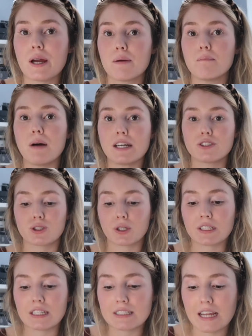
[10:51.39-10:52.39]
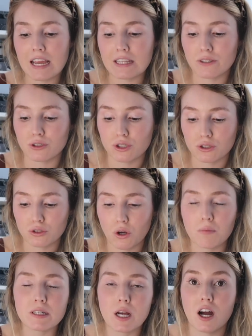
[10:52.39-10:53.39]
but during the day there's just
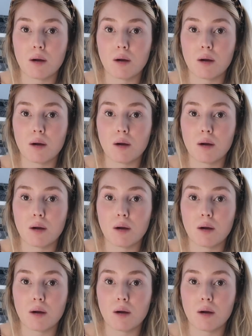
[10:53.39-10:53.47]
so many